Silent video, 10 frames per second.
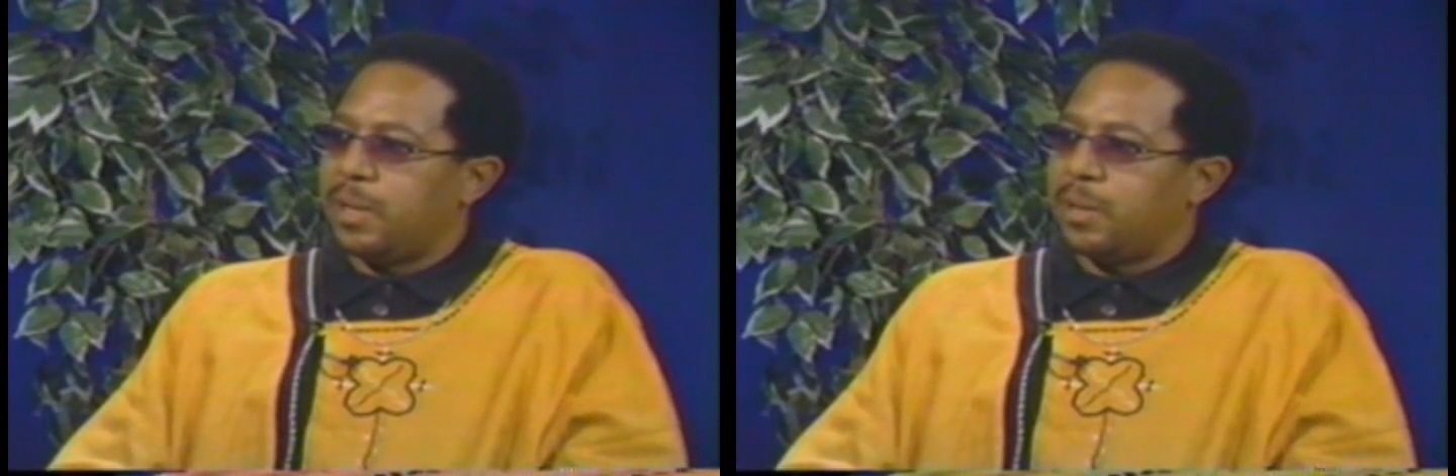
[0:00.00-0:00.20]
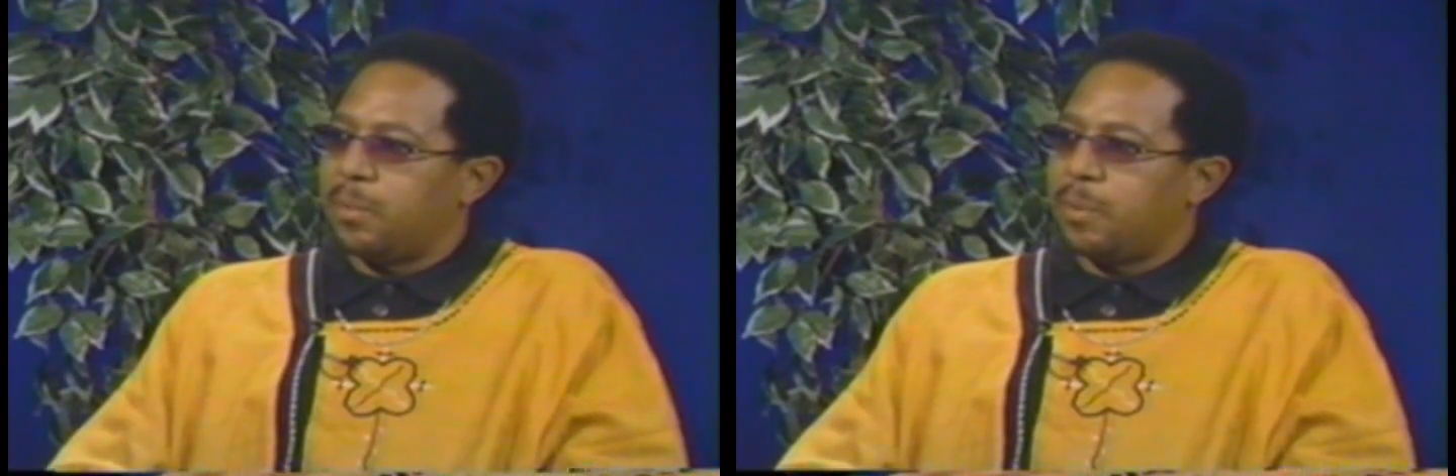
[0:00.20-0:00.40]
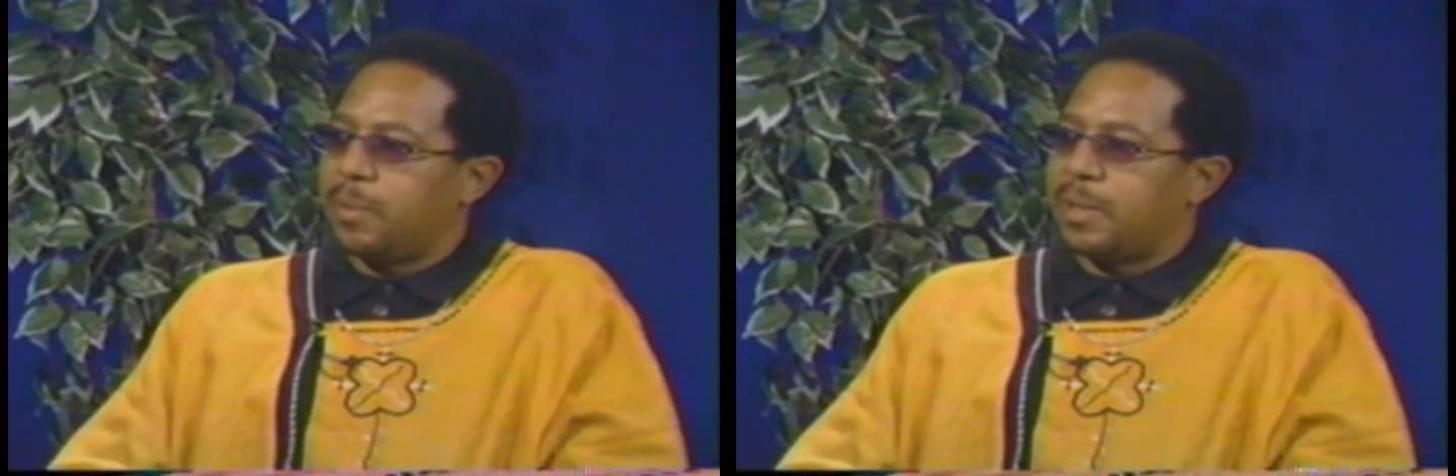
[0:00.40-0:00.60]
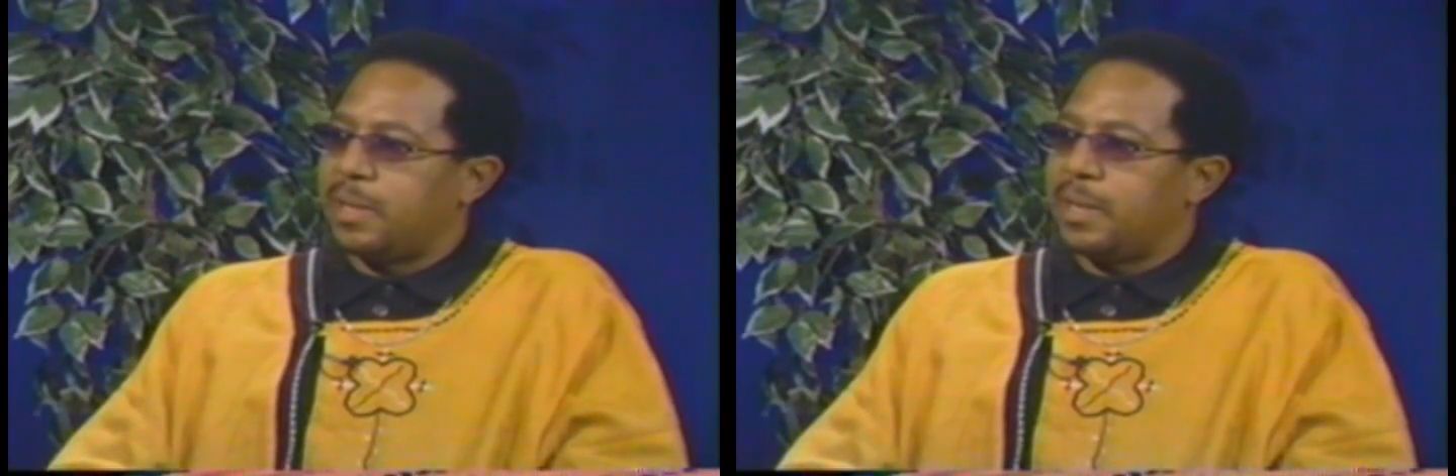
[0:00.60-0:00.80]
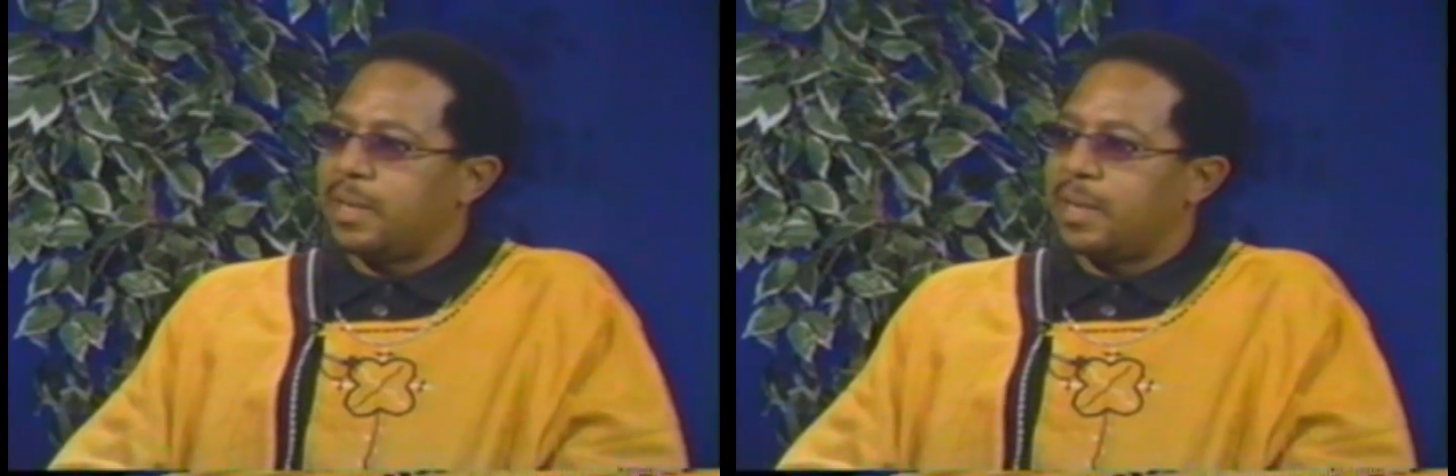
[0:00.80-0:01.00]
you know what I mean, because
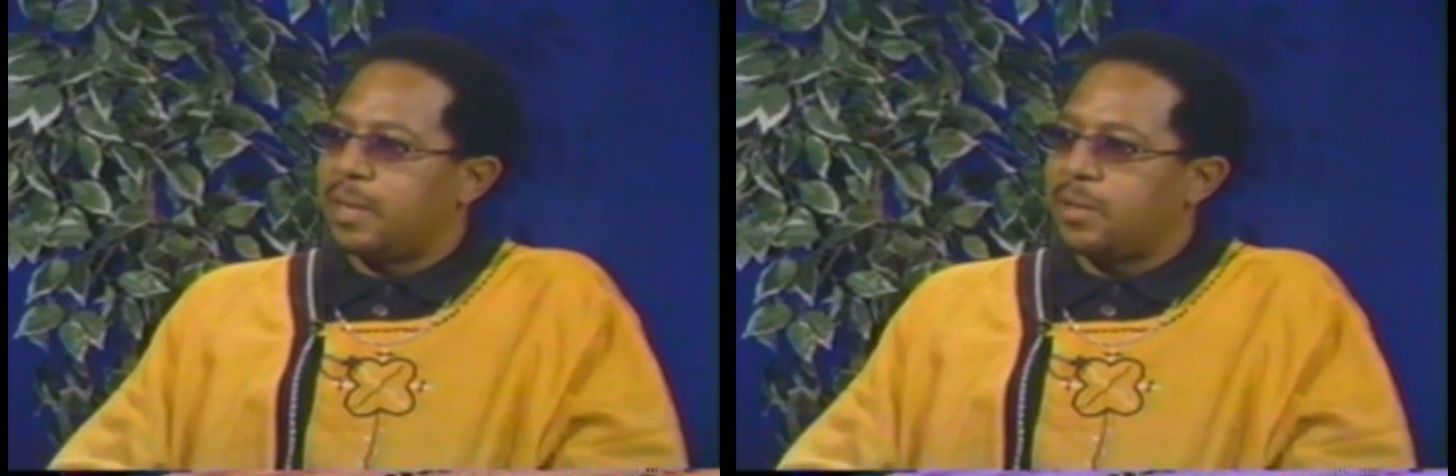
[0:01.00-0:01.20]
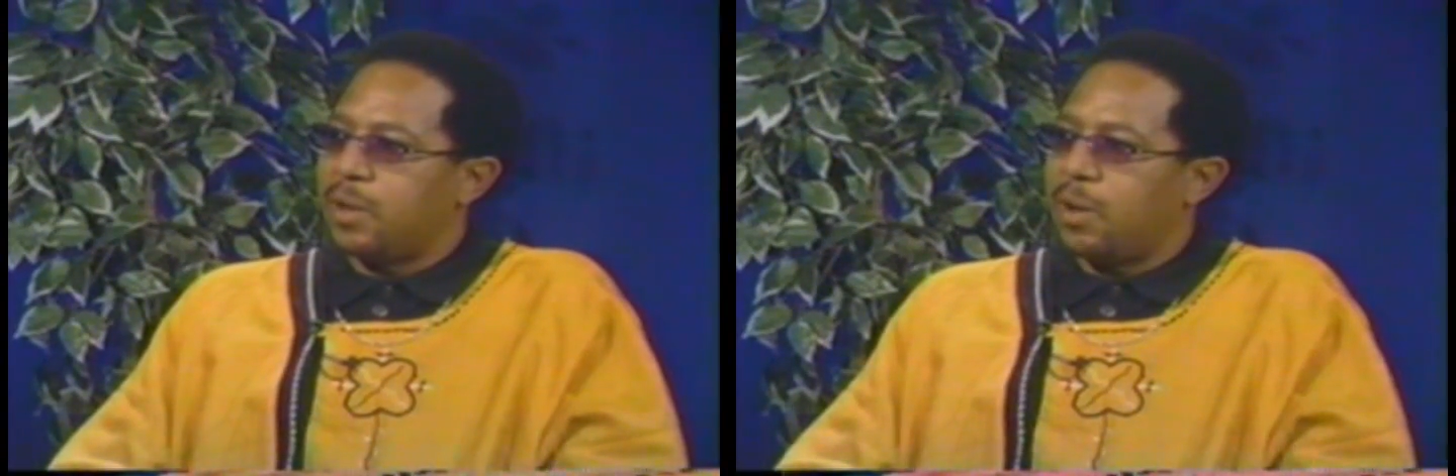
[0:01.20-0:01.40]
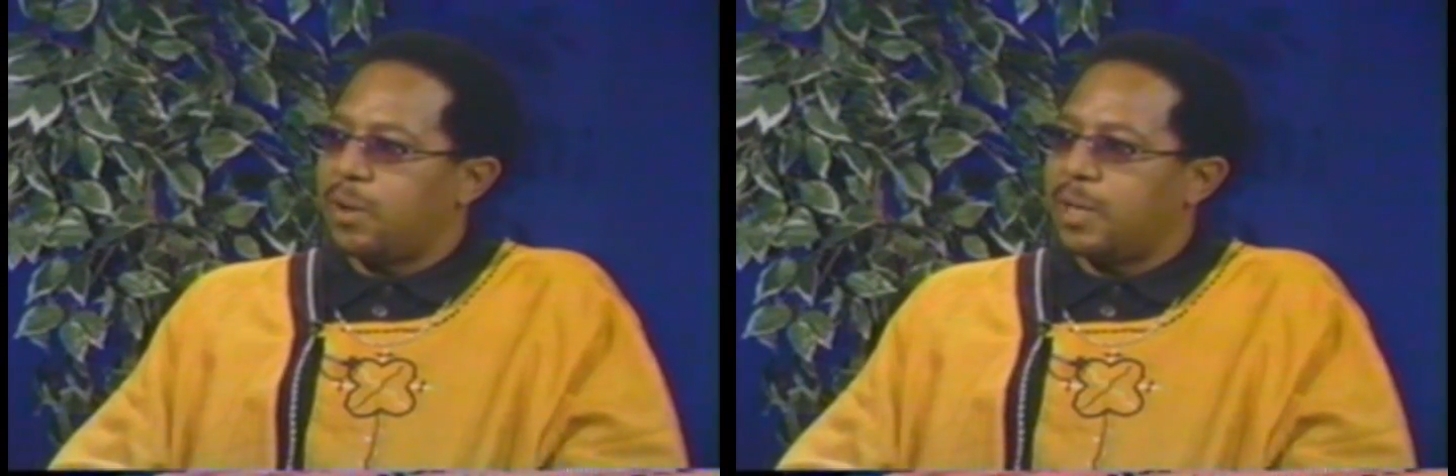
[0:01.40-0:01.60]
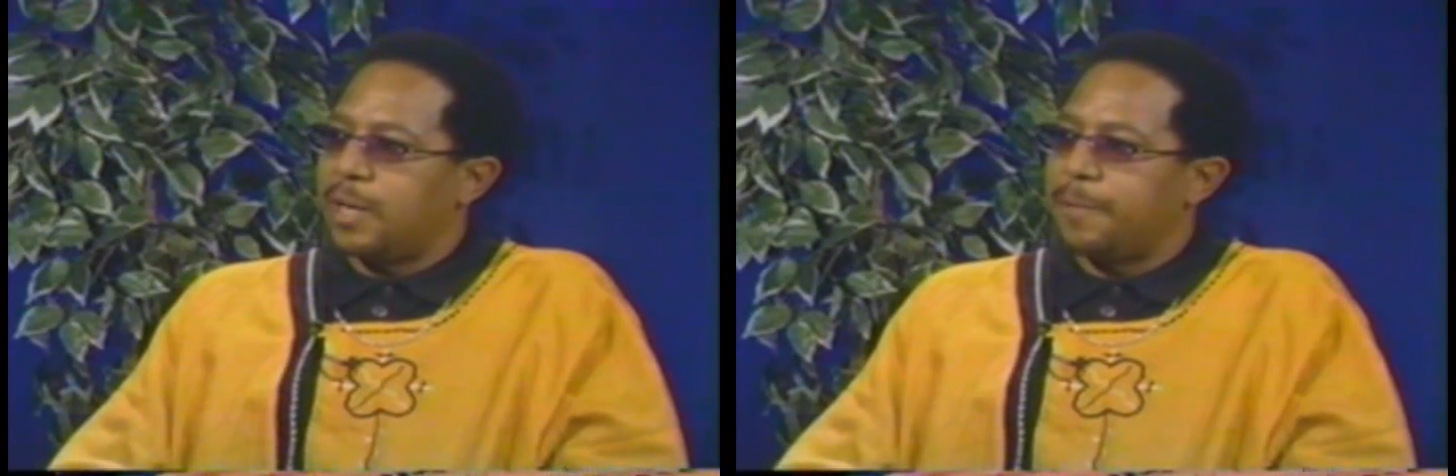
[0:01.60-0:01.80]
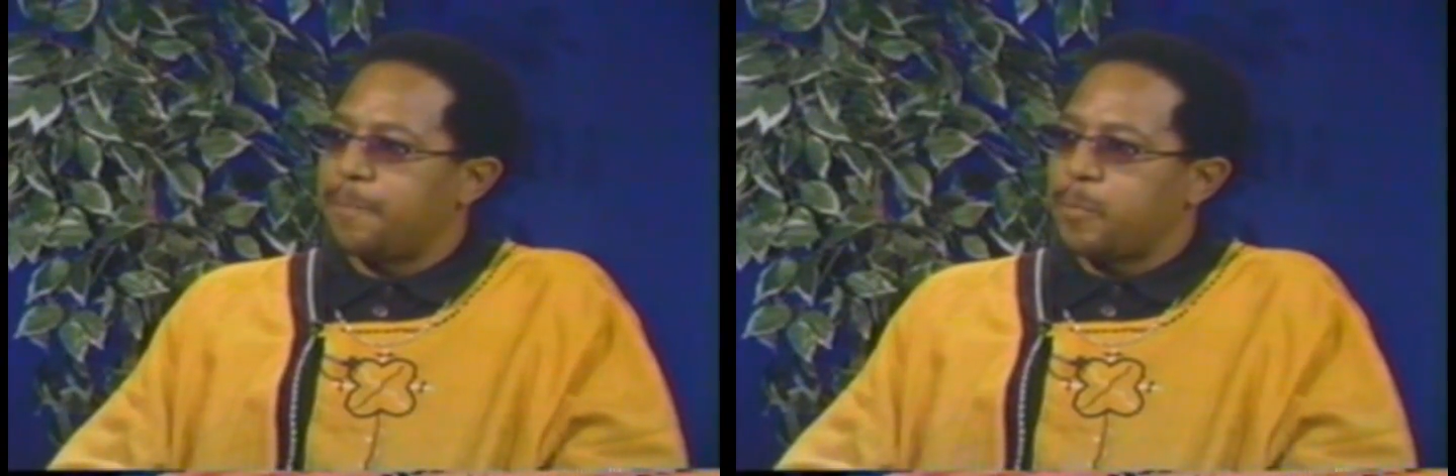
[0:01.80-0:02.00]
he did a lot of talking.